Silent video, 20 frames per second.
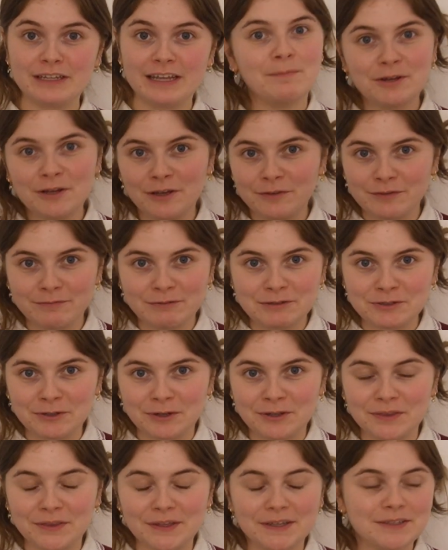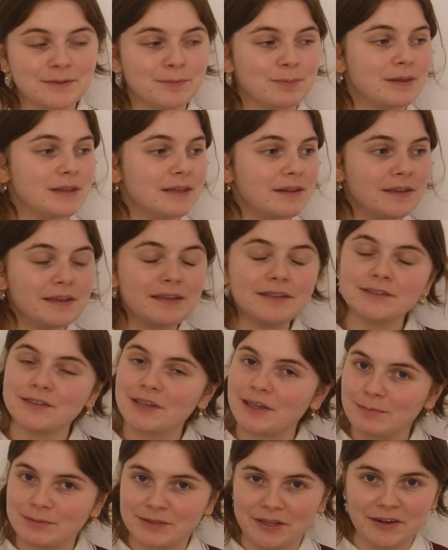Let me know if you've enjoyed this. Please
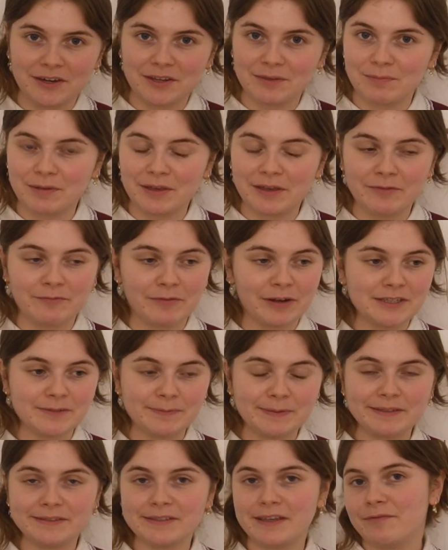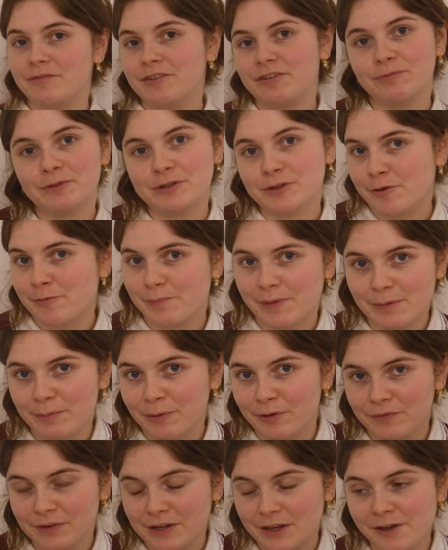keep sending me recipes even if we don't make
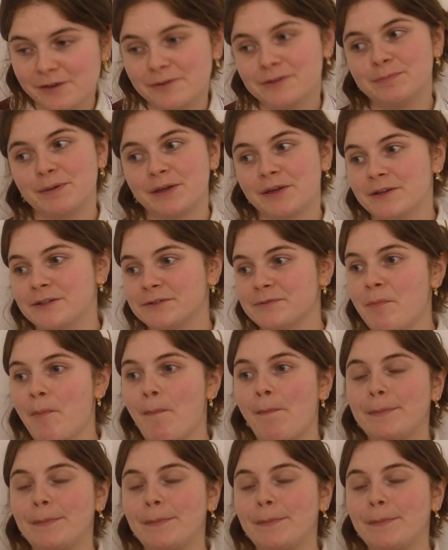more videos, because